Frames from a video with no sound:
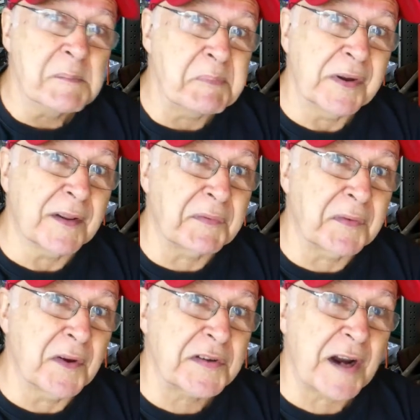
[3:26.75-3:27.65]
being the
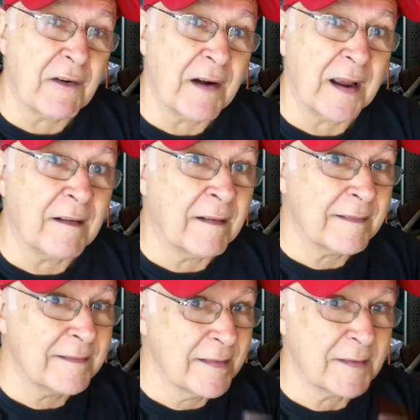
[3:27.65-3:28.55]
first car out on
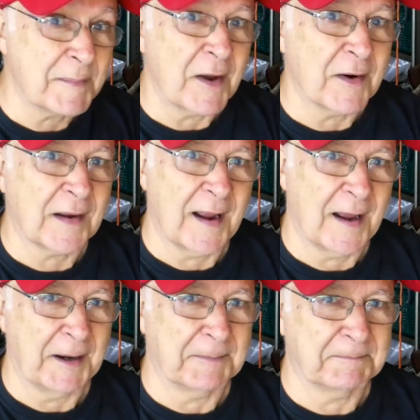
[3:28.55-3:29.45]
a dirt Motorkhana.